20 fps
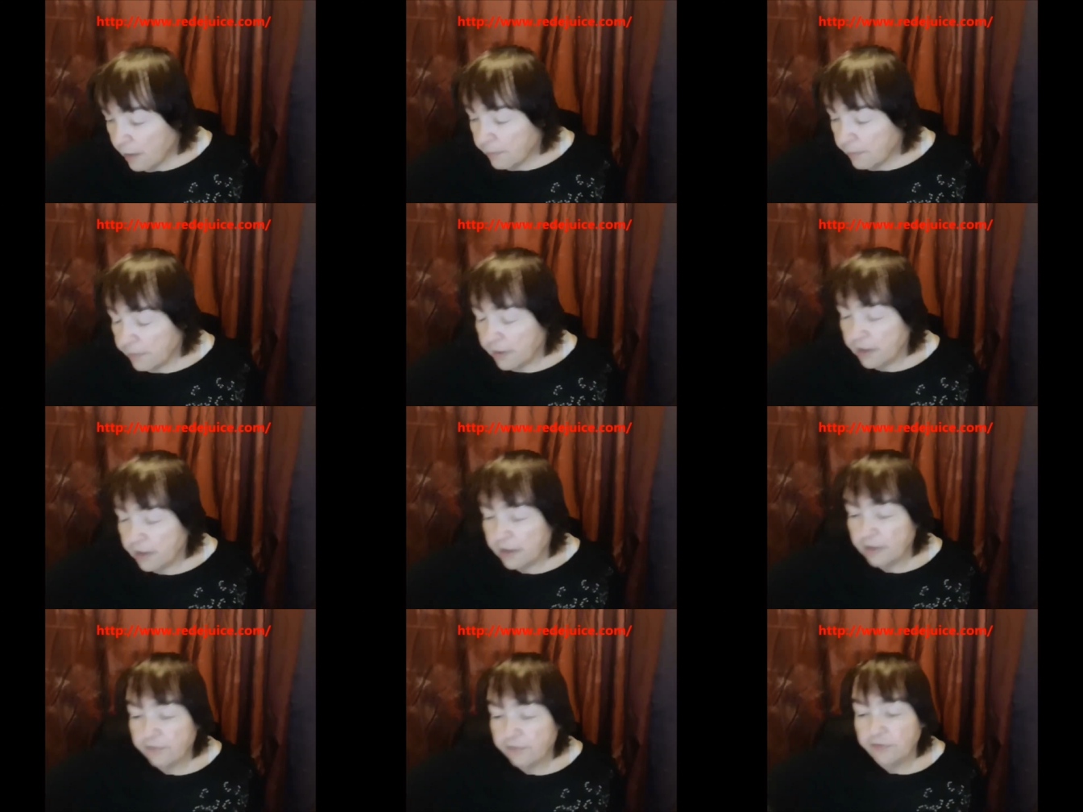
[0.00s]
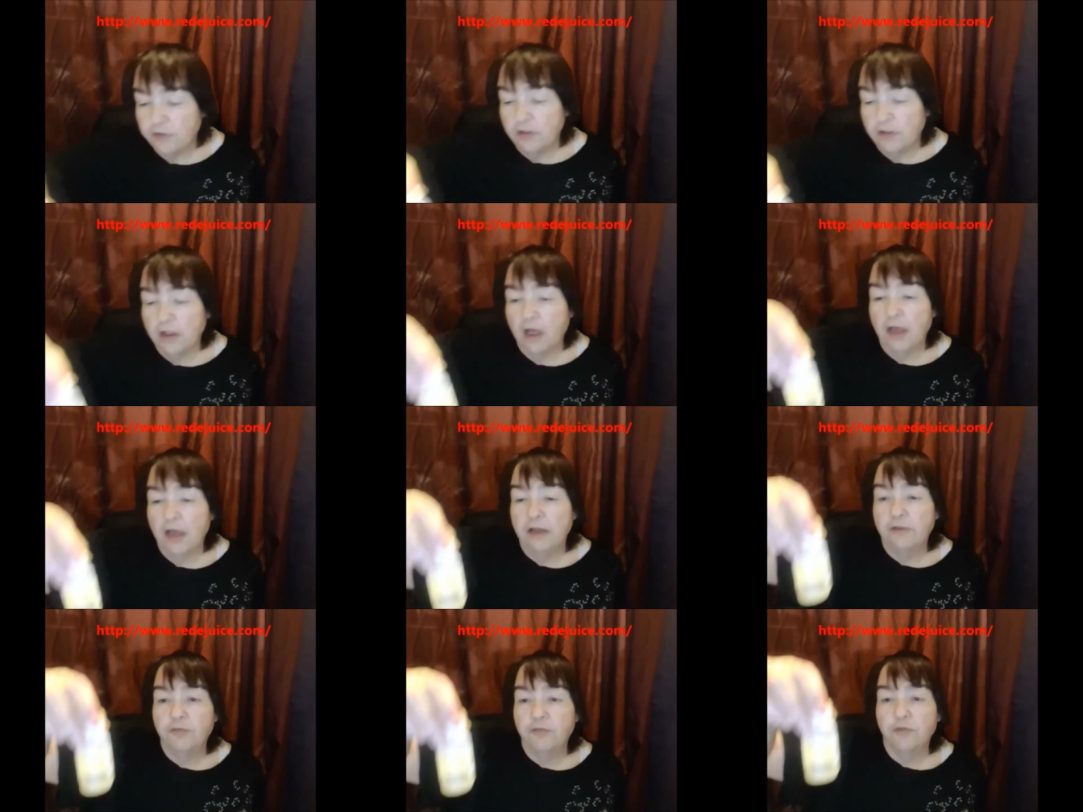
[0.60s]
But if you
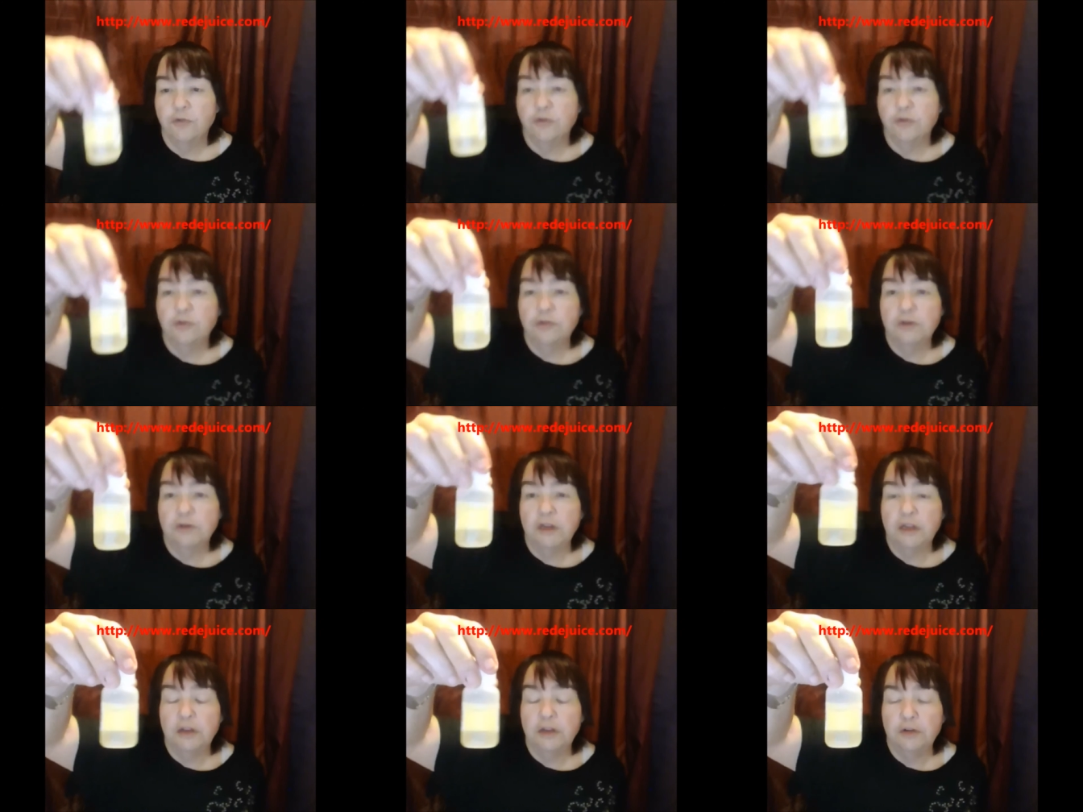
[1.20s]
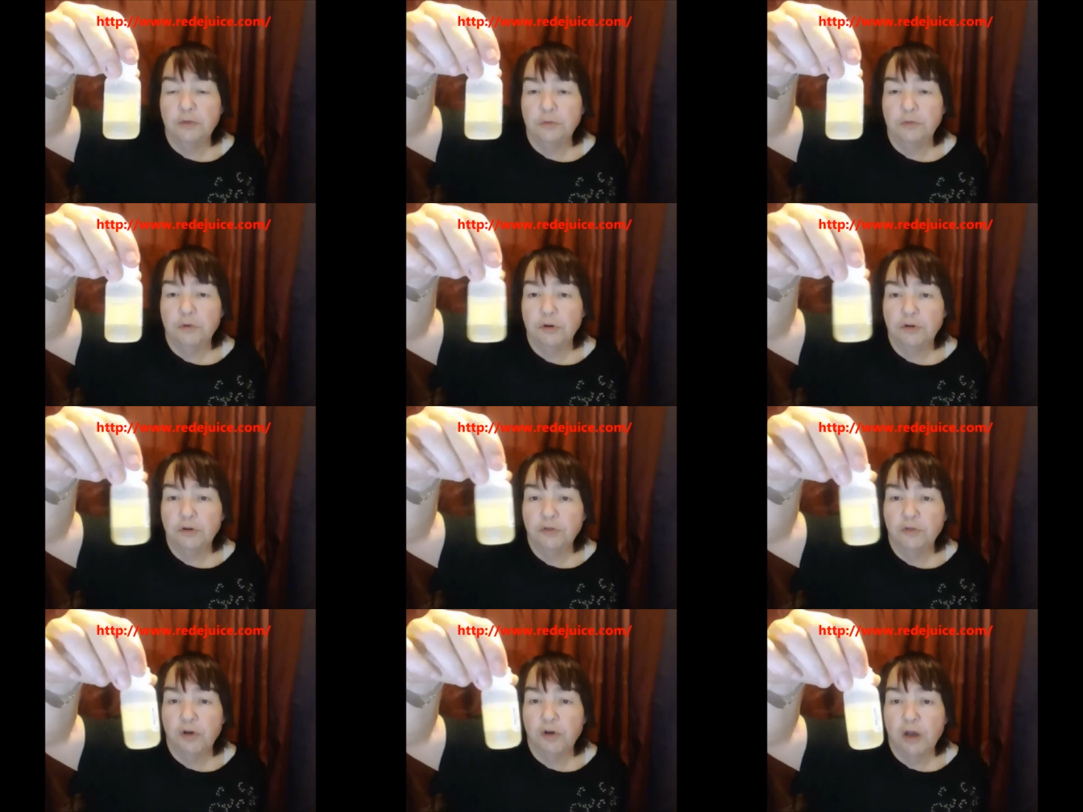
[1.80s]
like fruit and you
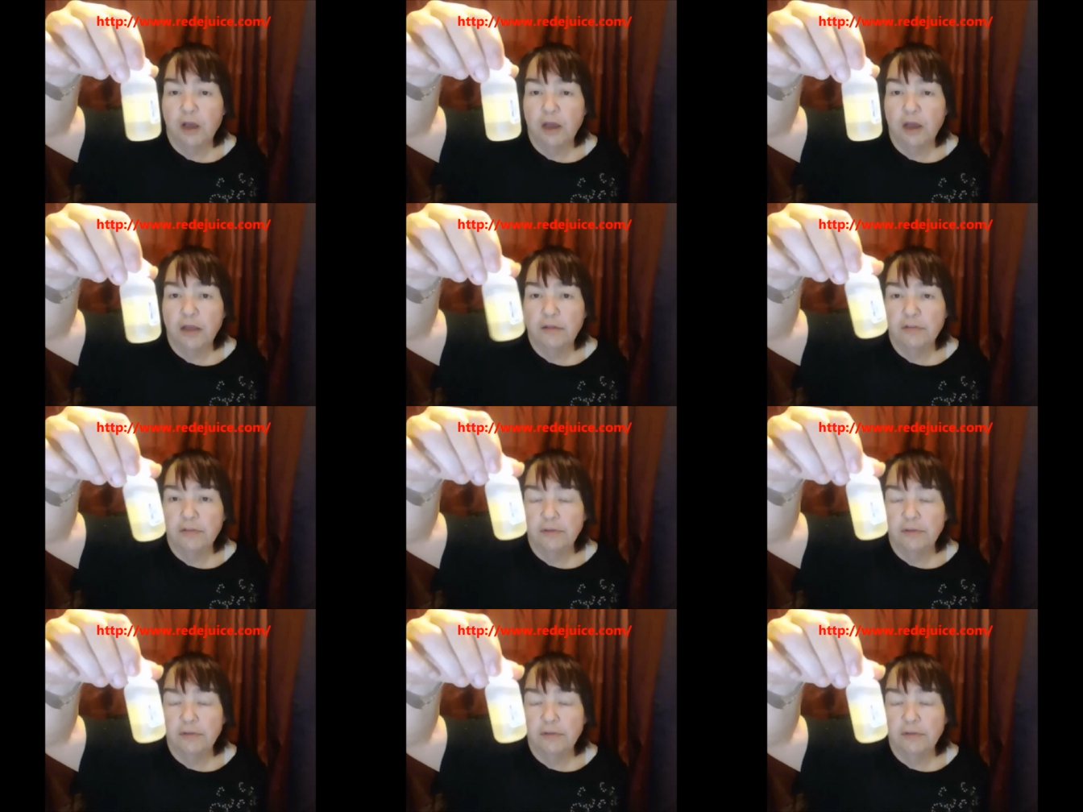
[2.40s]
want to try